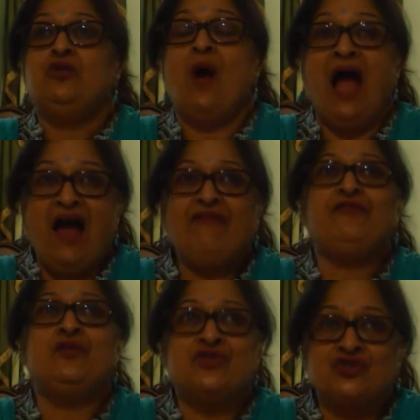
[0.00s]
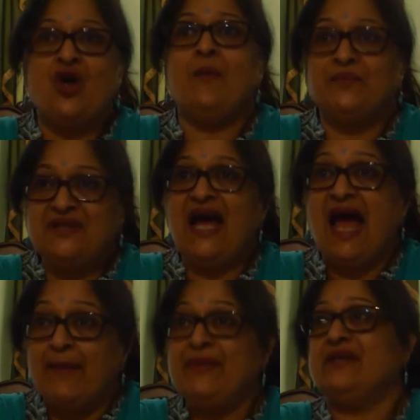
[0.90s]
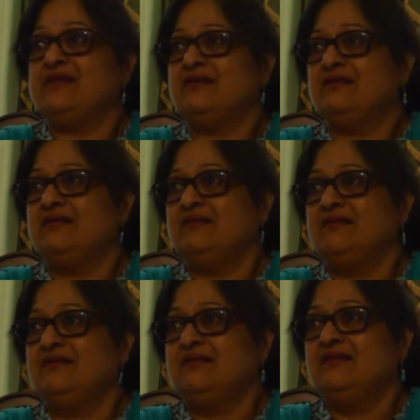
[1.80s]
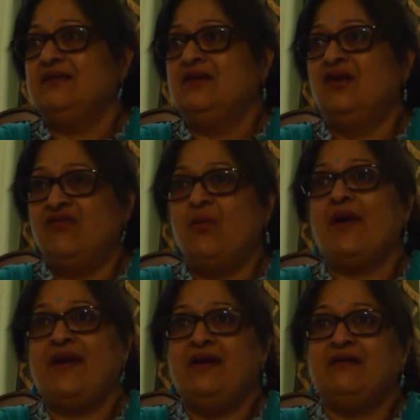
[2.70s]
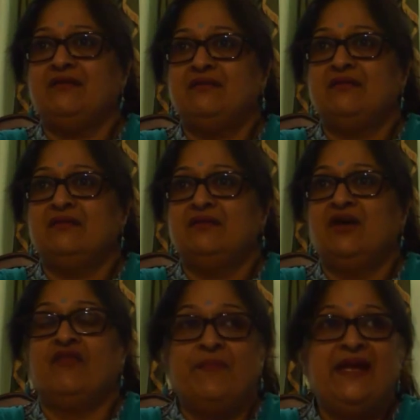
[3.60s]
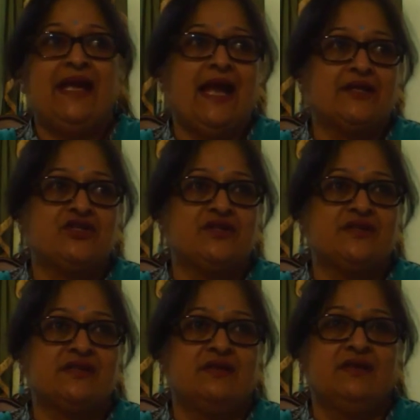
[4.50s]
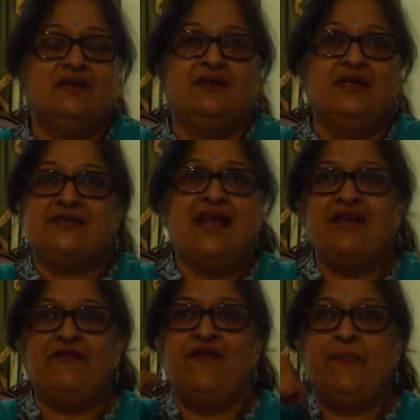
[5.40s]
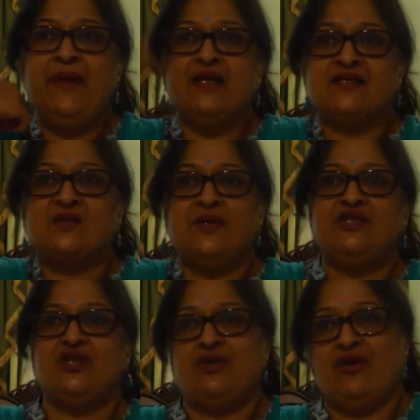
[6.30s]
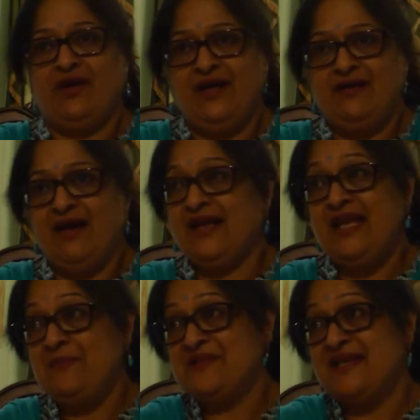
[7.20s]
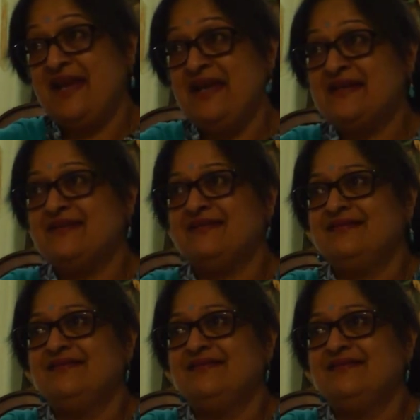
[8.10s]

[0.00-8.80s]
You have to stop the habit of worrying, of being anxious. It's like flipping a switch in your head. I keep saying it.